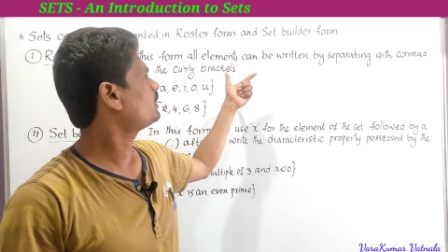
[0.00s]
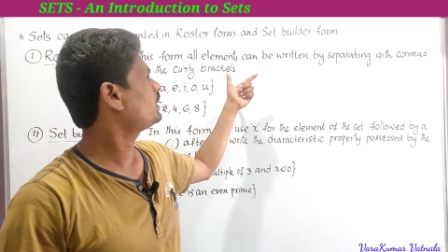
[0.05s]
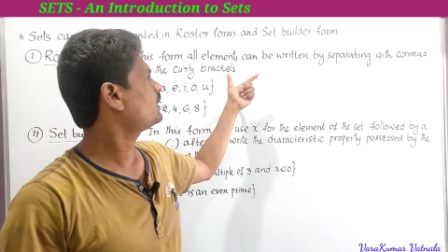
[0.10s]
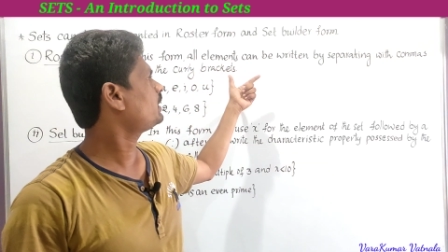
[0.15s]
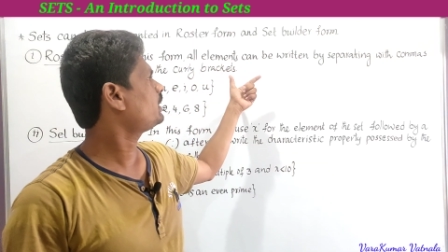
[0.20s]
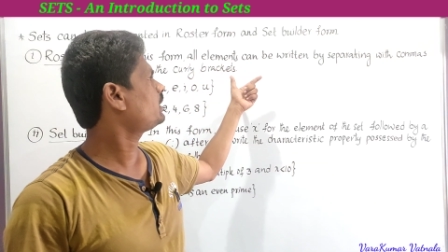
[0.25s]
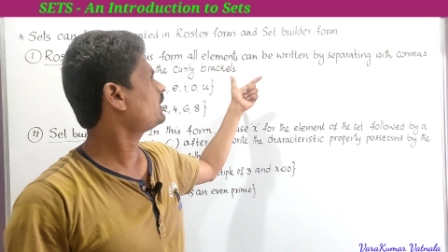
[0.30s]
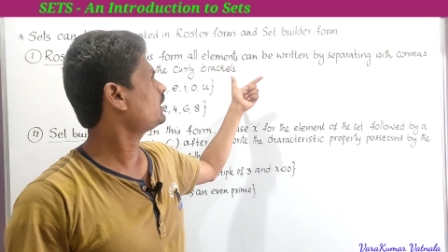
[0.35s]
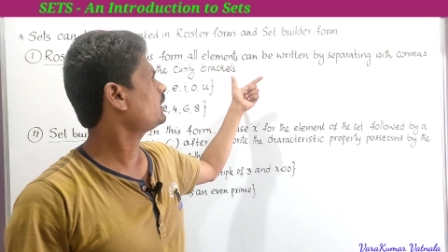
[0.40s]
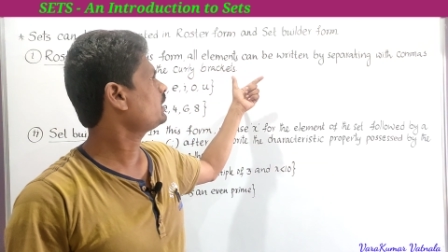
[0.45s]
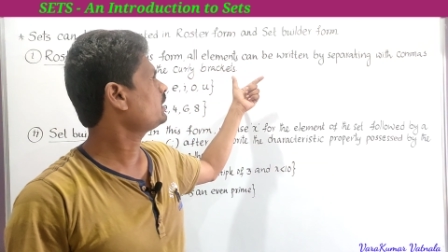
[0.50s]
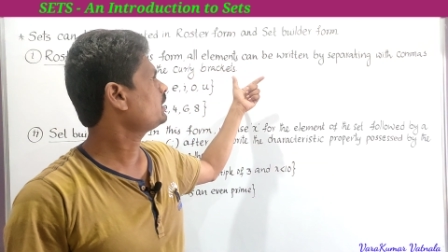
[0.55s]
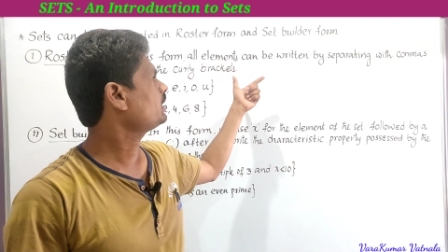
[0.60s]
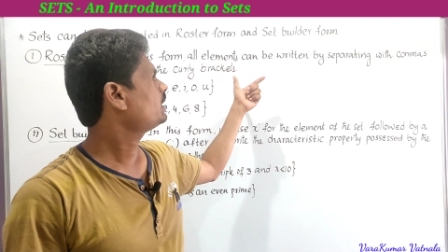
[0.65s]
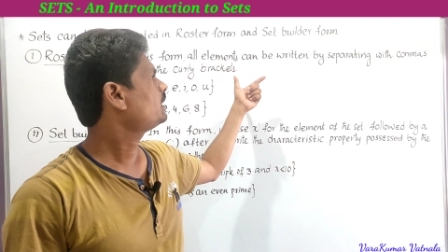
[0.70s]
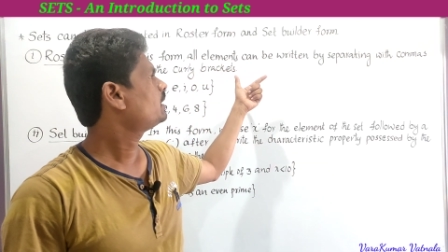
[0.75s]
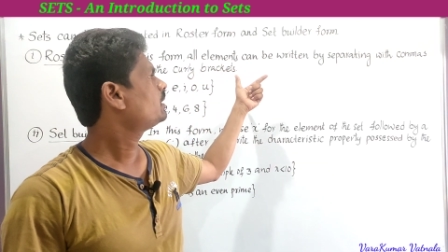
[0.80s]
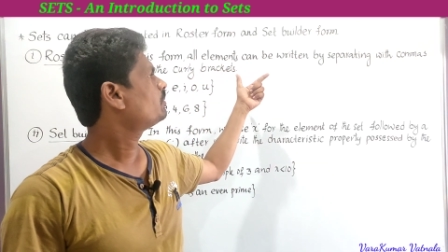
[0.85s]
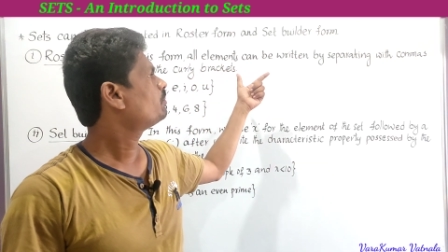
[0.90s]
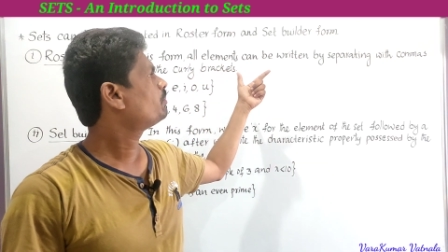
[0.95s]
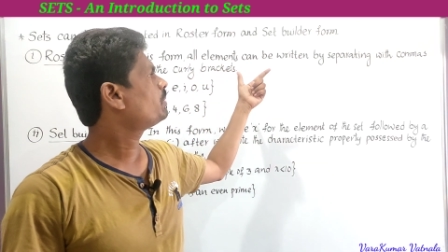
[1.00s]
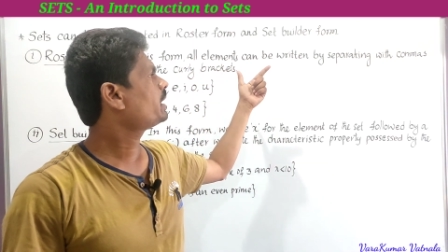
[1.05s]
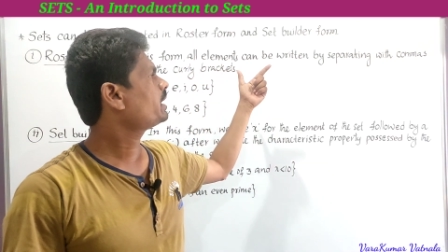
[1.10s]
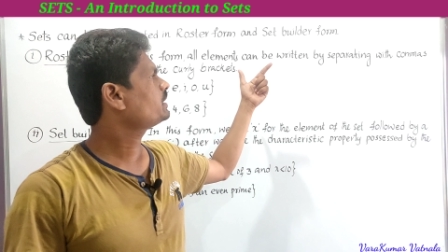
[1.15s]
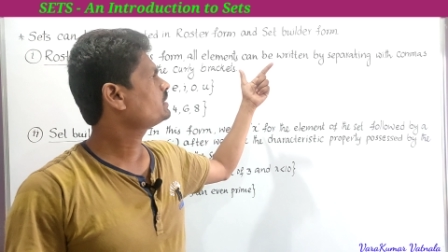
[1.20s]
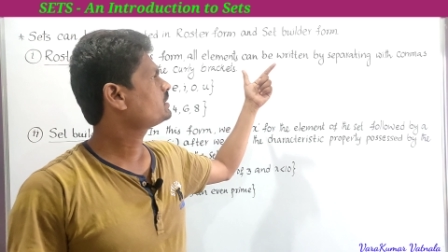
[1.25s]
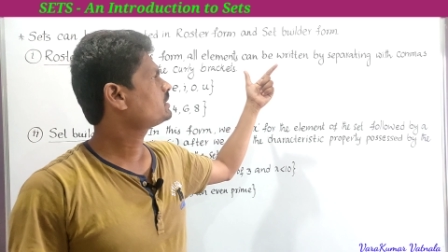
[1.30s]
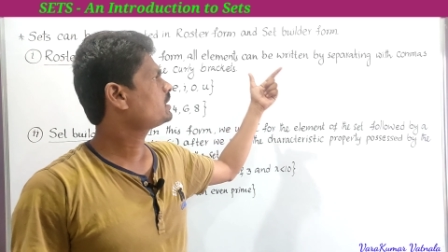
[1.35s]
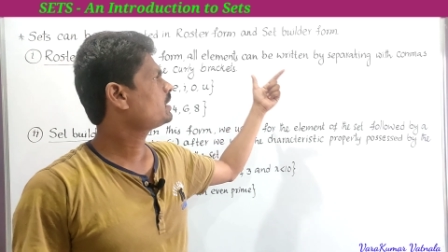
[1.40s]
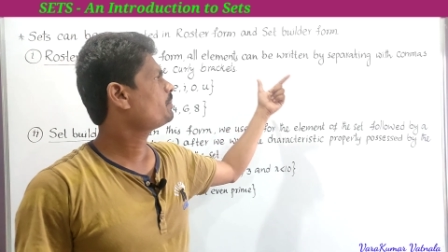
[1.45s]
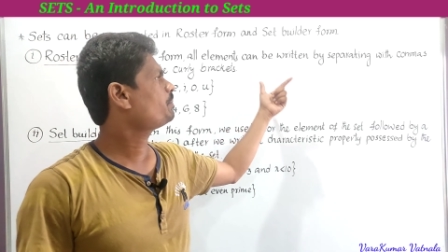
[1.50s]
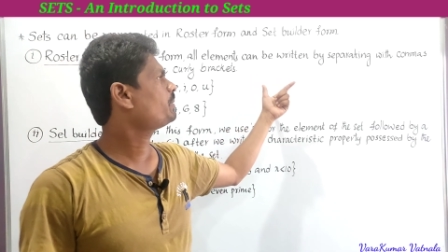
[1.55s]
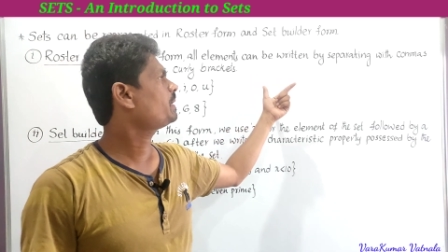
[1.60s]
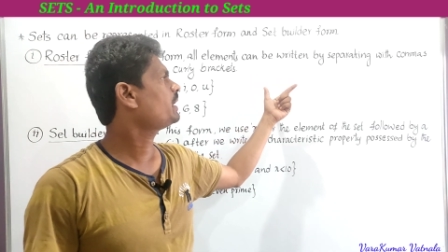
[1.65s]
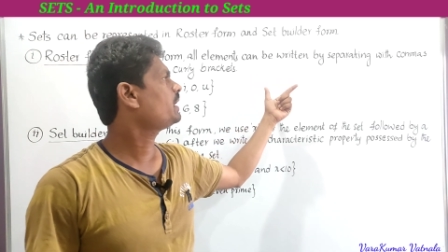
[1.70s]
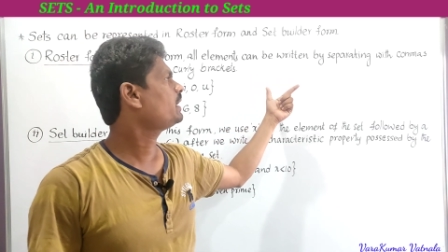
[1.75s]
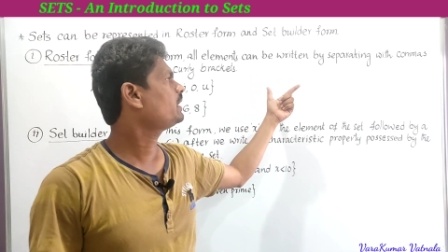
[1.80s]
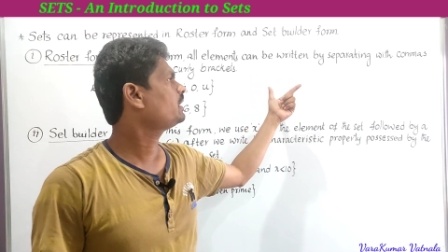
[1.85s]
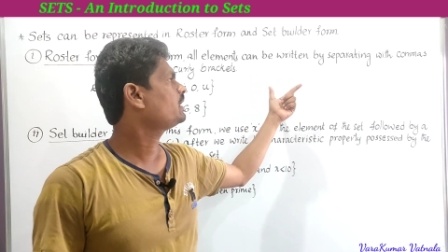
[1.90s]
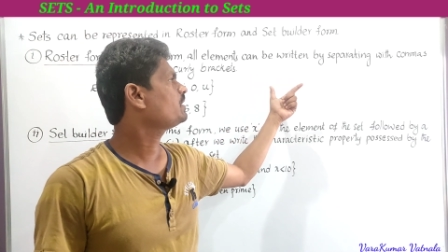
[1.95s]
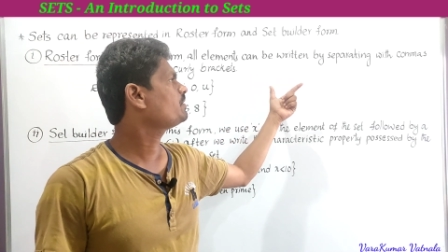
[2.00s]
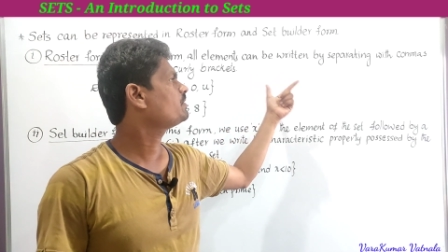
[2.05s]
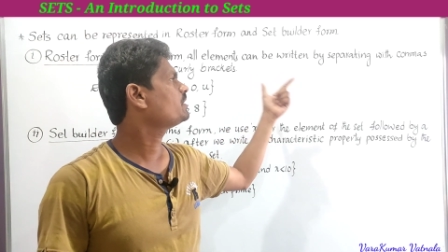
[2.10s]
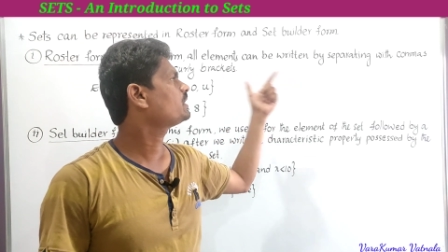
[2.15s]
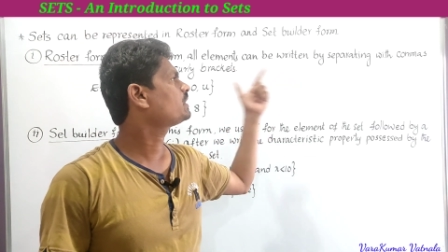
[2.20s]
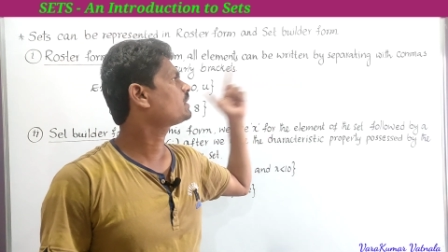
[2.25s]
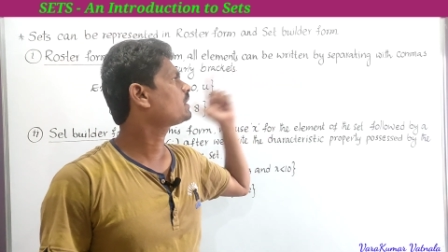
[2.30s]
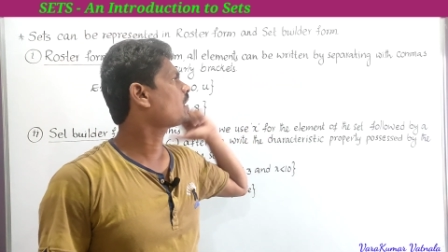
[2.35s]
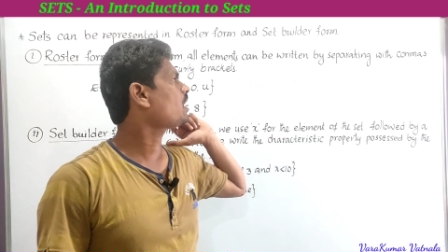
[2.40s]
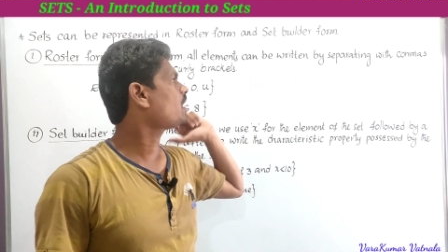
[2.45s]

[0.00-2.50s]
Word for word: be written by separating with